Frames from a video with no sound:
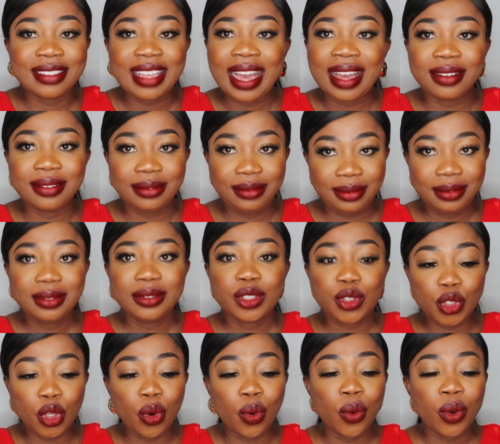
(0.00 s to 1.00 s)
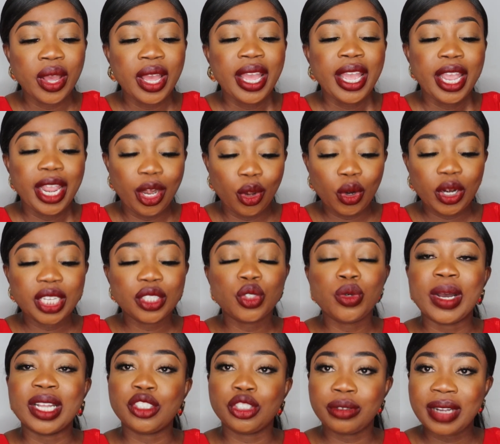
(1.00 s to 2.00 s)
that. So, in order
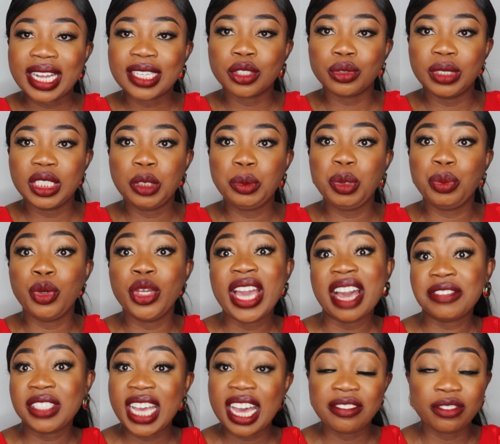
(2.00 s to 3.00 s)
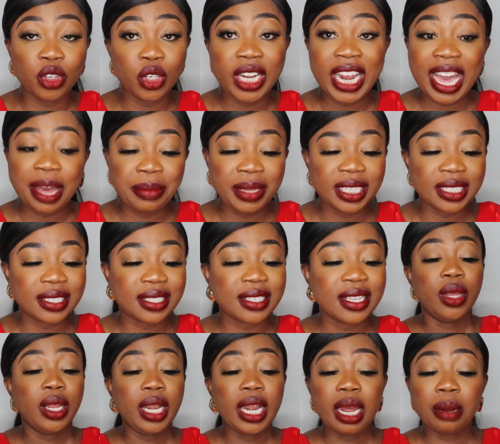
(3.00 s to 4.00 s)
to attract rich people, you have to have good habits.
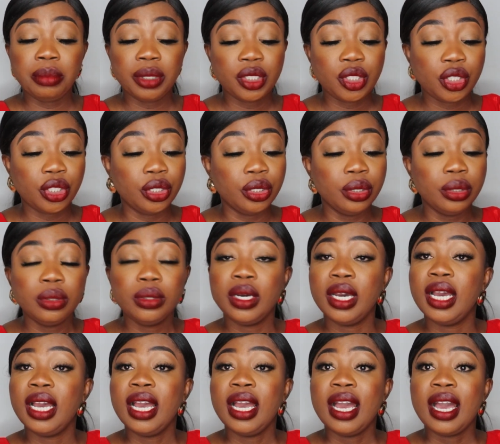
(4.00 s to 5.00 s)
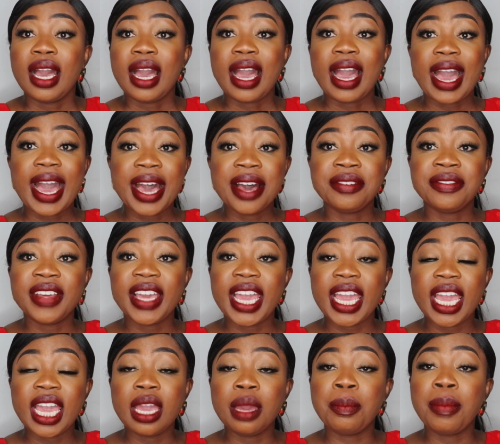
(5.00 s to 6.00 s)
Number two, have
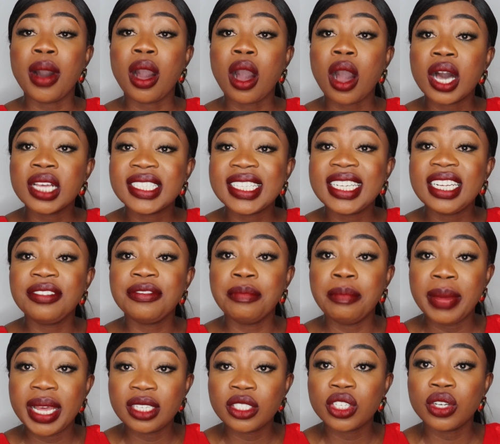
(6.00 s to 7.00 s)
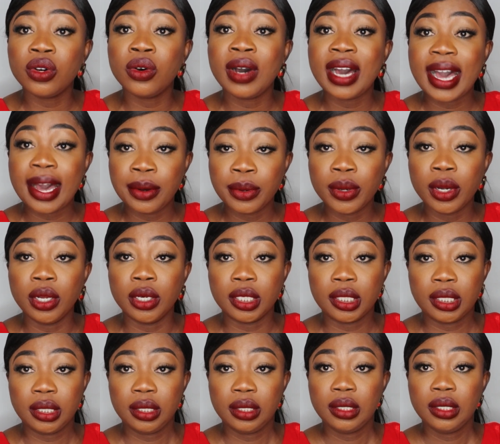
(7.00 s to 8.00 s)
a positive mental
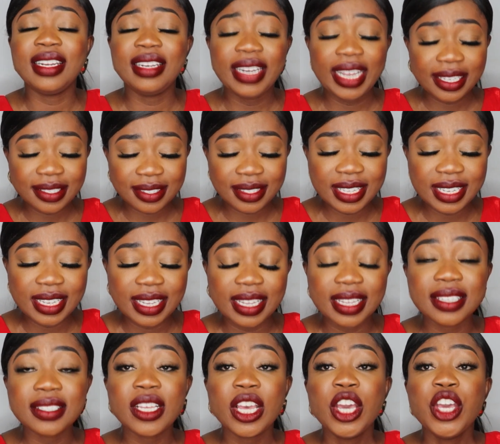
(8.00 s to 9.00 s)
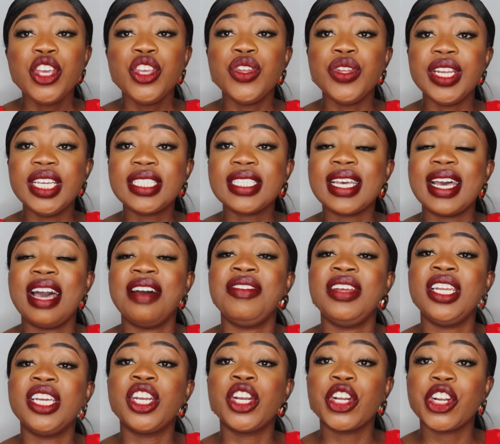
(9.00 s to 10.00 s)
outlook. The next thing is you need to have
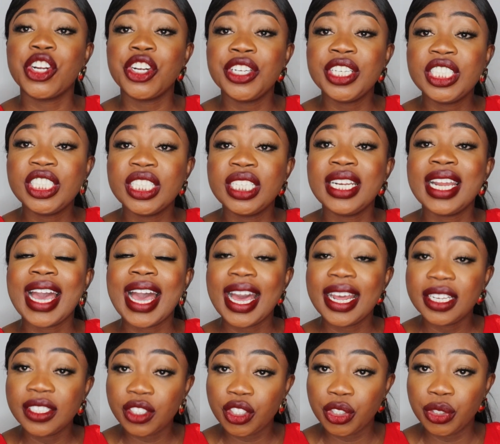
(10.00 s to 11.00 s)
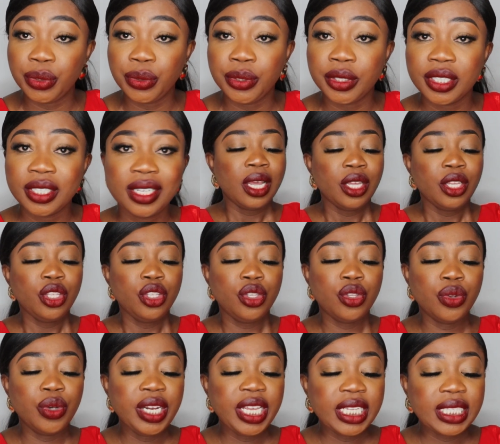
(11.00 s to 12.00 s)
an encouraging attitude.
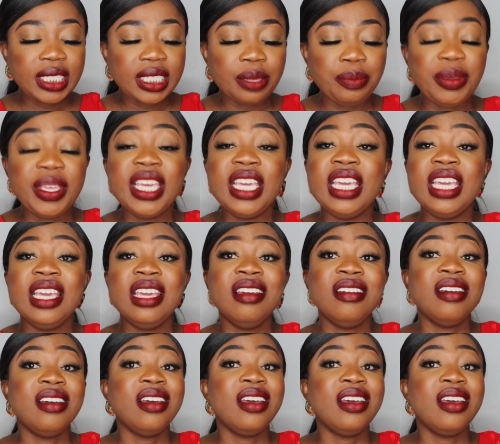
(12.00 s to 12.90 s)
You need to be